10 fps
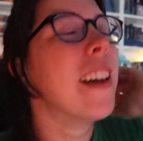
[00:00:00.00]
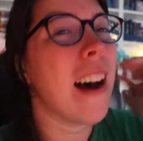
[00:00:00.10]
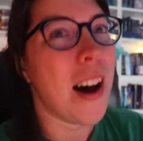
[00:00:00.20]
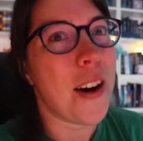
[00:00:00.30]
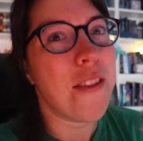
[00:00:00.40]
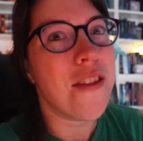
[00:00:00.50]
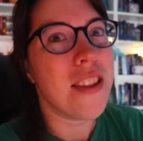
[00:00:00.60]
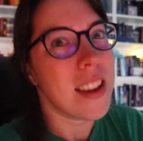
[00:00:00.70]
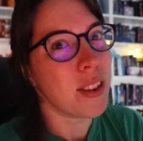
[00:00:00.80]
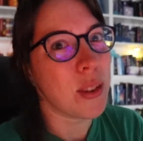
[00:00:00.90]

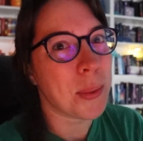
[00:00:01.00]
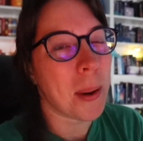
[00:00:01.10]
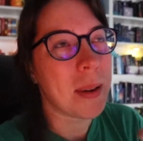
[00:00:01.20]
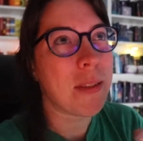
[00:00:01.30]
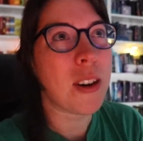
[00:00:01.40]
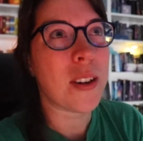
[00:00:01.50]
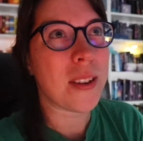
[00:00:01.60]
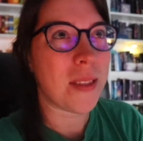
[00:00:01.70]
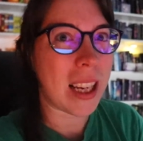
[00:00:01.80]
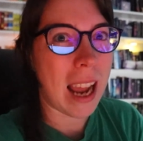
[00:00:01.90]
of this is what we've heard
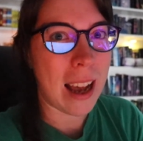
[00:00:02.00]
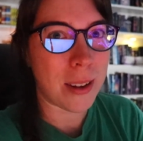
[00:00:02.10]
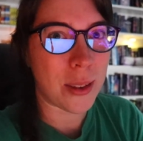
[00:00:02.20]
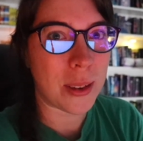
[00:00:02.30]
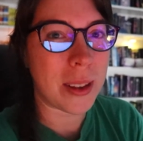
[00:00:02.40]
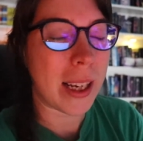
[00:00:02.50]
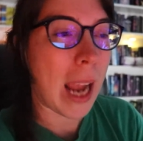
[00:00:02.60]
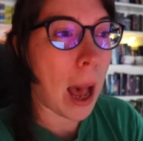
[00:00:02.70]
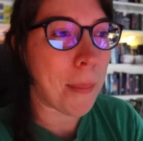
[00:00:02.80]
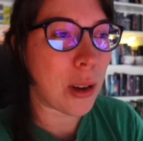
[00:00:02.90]
of the castle and the
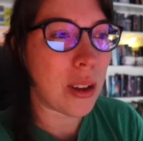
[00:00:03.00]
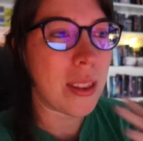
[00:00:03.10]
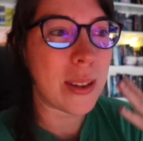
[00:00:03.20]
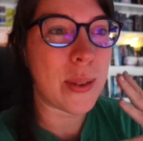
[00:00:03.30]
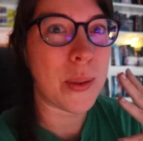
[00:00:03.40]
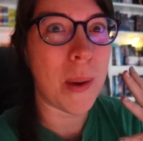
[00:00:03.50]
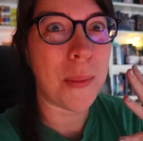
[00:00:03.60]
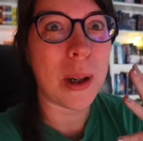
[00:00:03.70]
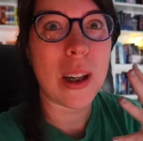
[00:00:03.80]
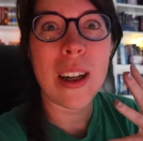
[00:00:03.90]
capital, and this is
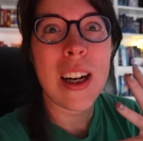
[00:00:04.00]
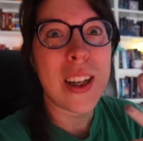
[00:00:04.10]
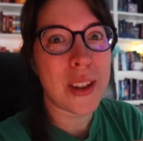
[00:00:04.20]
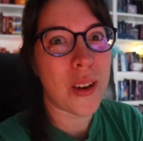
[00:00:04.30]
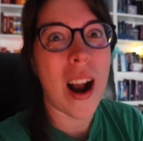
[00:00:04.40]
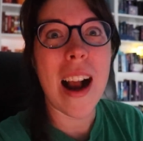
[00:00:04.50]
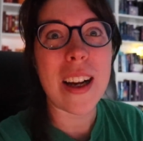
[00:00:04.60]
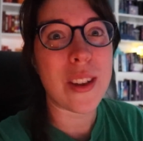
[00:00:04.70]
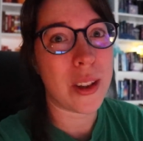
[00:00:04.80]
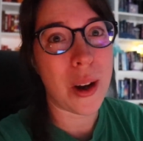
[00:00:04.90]
what we're
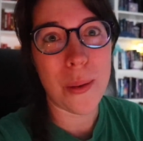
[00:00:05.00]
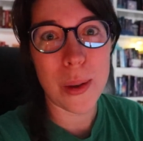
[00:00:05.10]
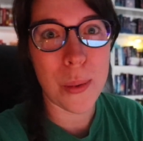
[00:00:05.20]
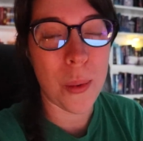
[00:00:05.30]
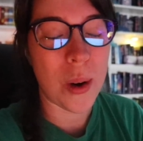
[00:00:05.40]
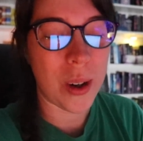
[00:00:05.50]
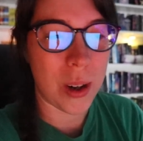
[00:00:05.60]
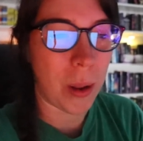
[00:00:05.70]
trying to go toward and